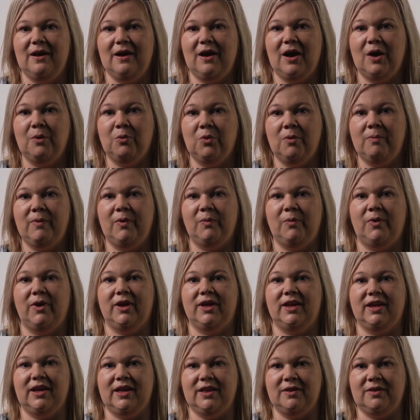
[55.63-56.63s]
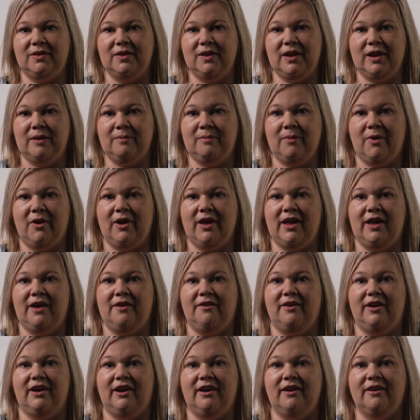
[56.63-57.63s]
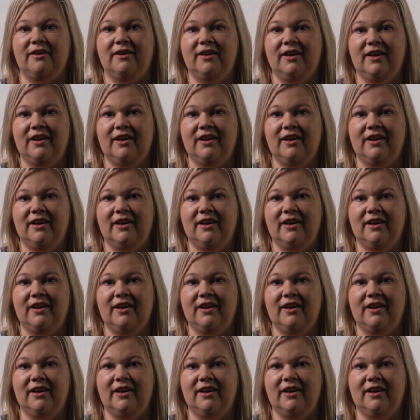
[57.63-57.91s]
a woman working in my area,